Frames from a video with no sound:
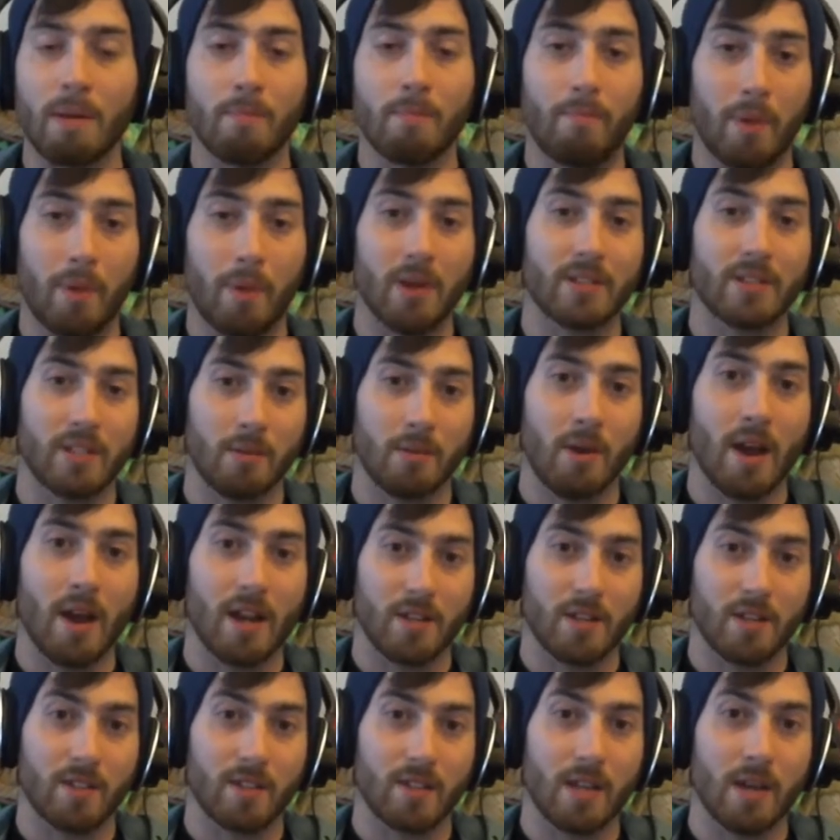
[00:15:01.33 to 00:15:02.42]
busting my
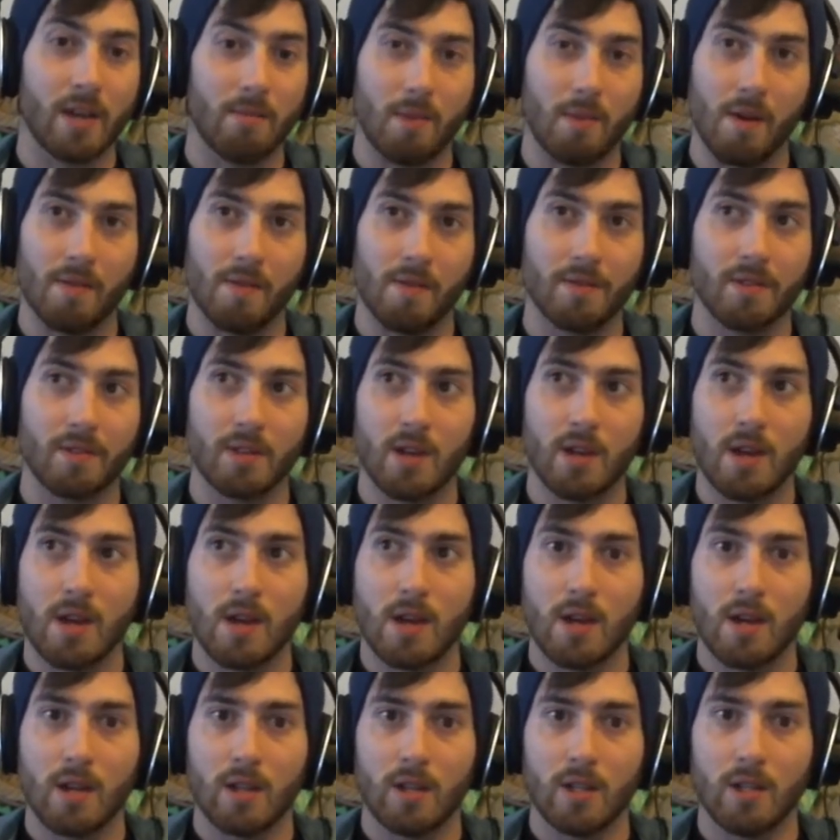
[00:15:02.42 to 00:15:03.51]
ass for ten months
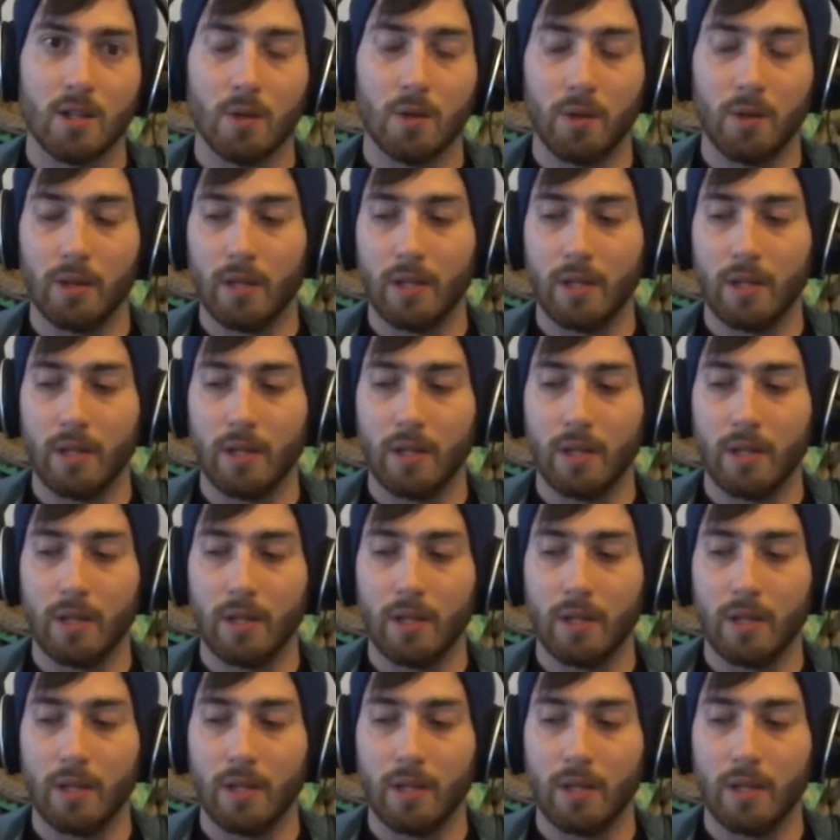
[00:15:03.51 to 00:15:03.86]
doing